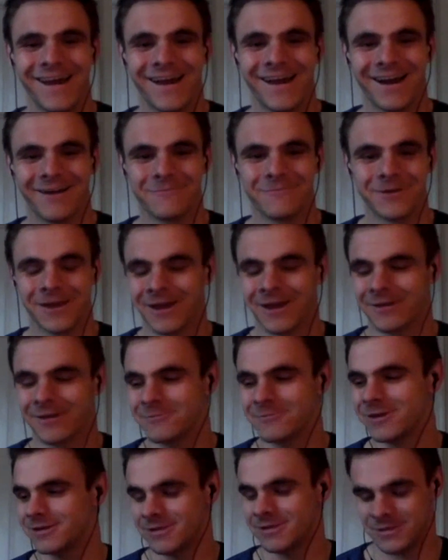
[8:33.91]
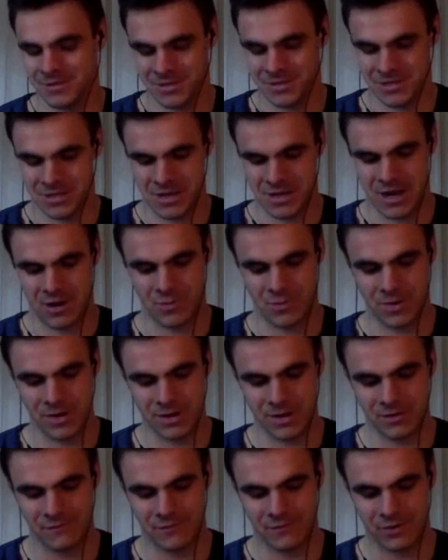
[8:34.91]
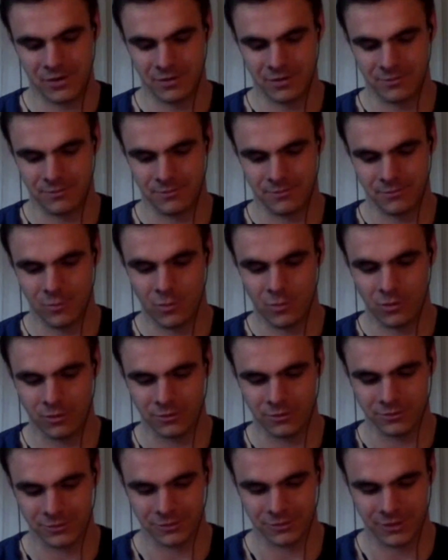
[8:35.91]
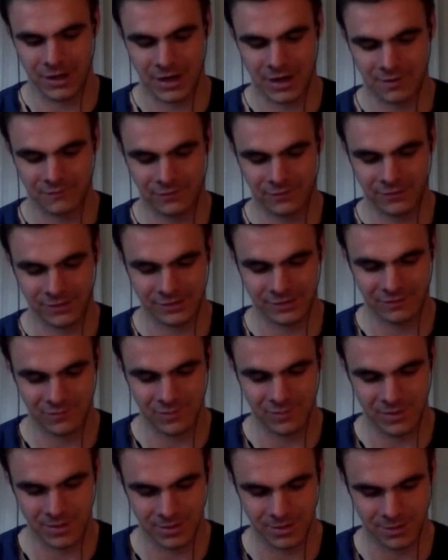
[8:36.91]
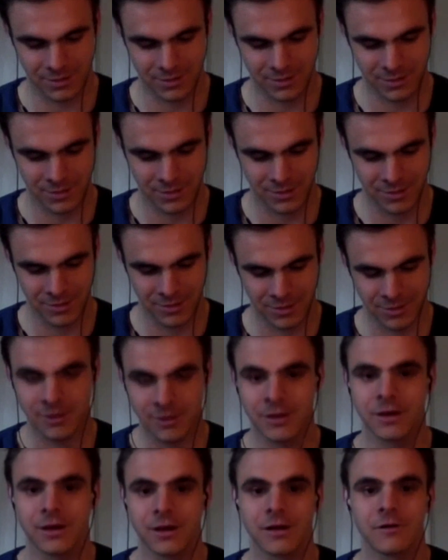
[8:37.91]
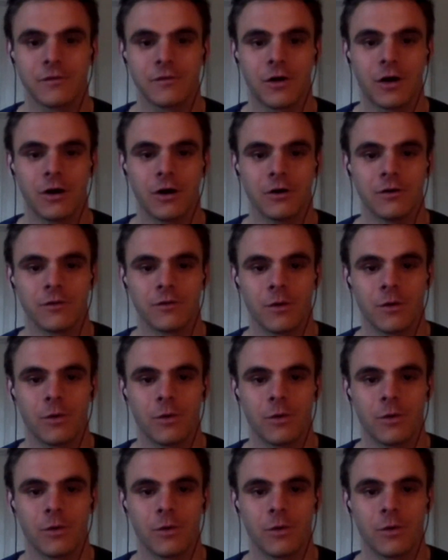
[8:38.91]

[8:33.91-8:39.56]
How many of our wars or conflicts have been fought over